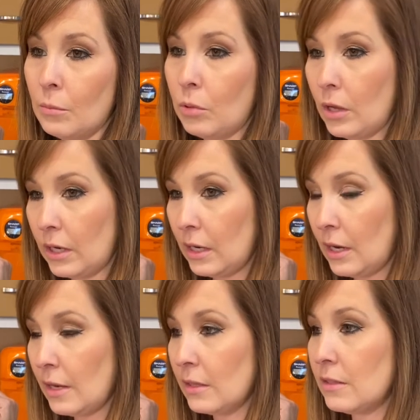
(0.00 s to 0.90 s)
Plug it in
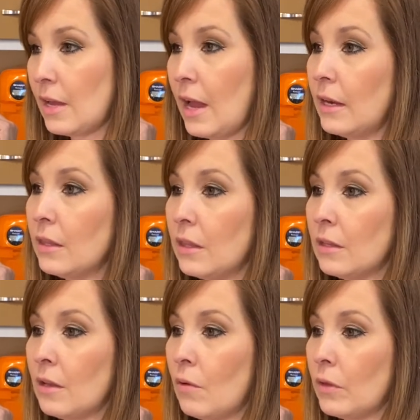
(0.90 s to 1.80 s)
on the side
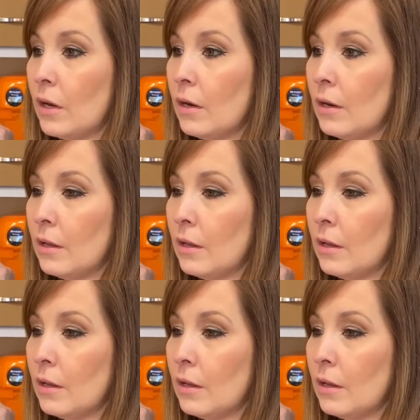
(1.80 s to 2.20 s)
down there.